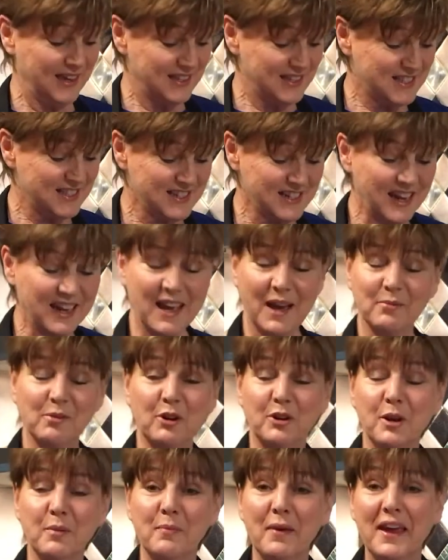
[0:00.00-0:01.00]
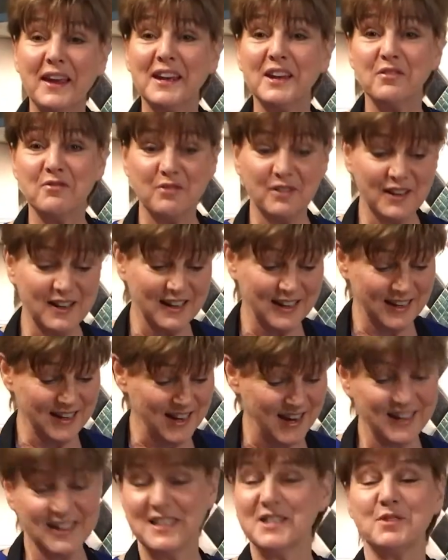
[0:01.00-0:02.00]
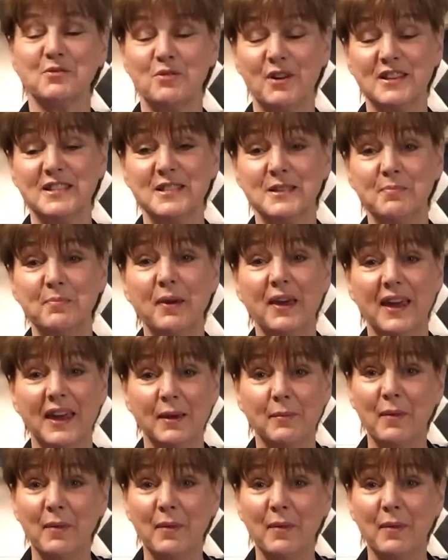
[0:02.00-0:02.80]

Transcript: Today I'm going to make a really nice recipe,